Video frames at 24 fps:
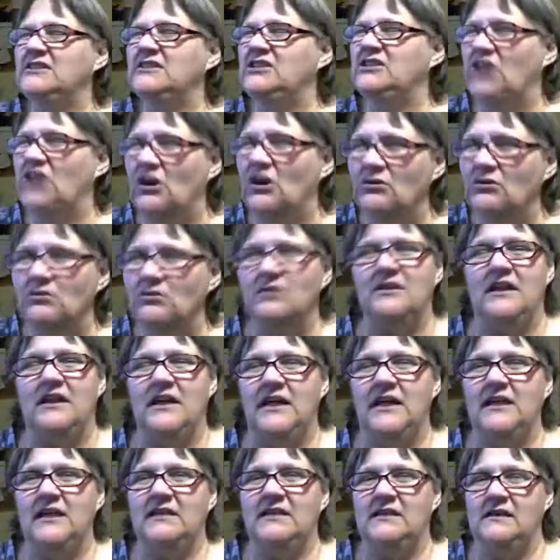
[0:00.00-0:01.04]
Don't
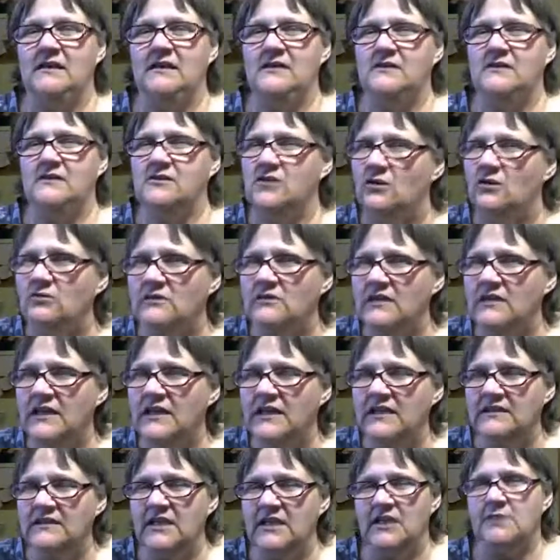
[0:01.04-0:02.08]
think it
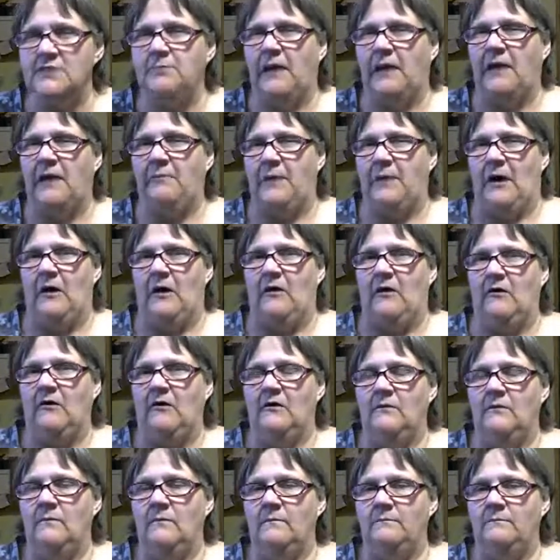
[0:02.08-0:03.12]
does PayPal,
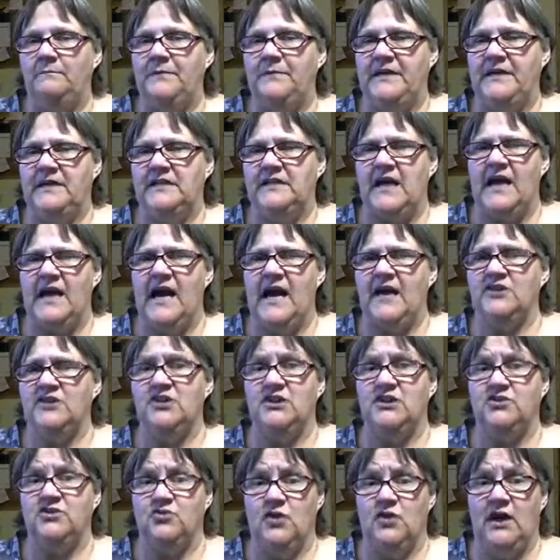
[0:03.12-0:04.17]
because I
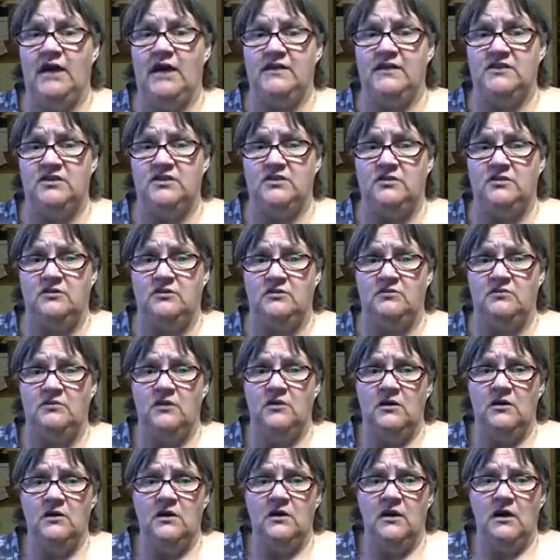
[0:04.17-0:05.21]
actually tried to
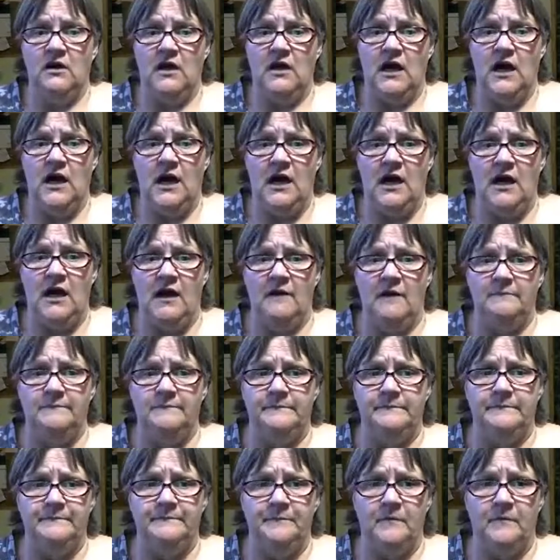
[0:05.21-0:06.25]

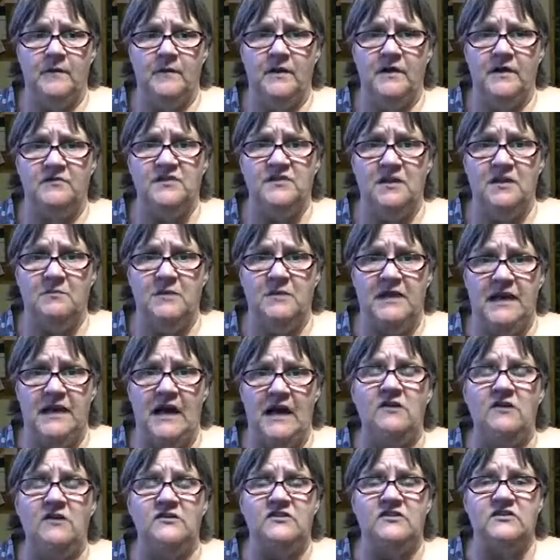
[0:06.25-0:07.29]
give somebody
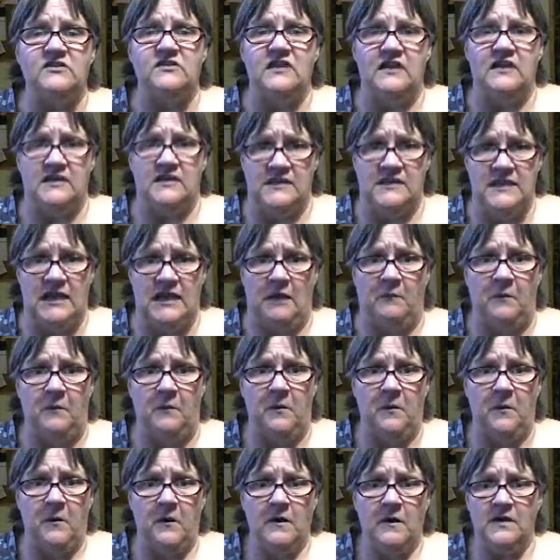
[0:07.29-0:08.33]
else a tip,
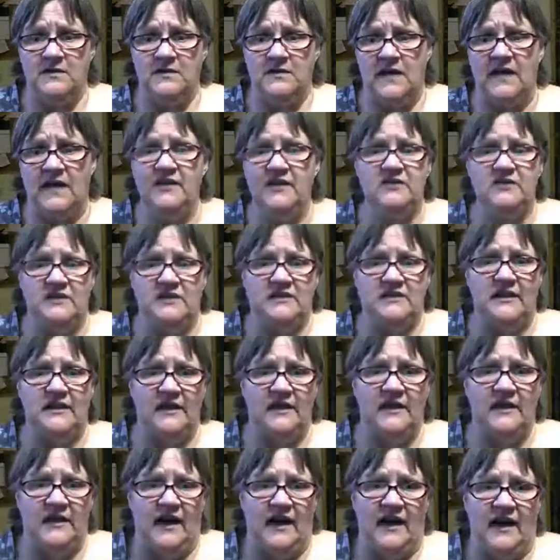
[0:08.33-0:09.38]
because I use it
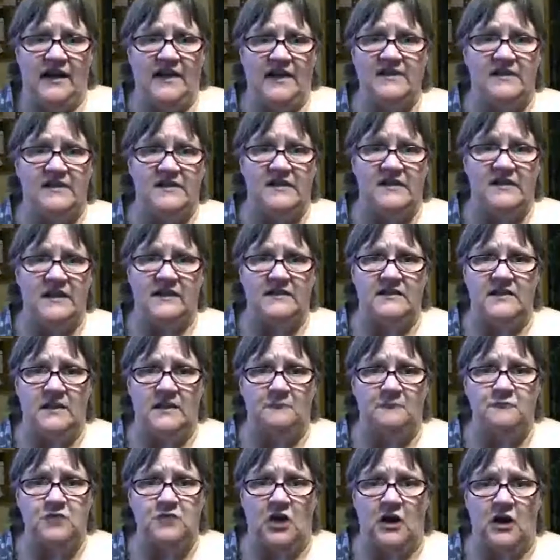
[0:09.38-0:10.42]
like, I guess it's like a
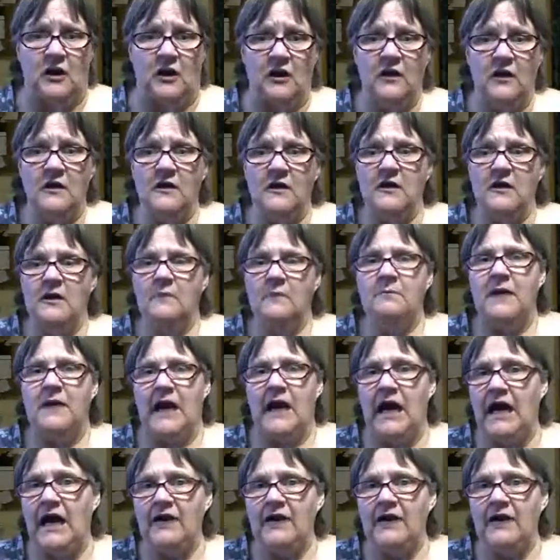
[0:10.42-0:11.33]
tip jar, but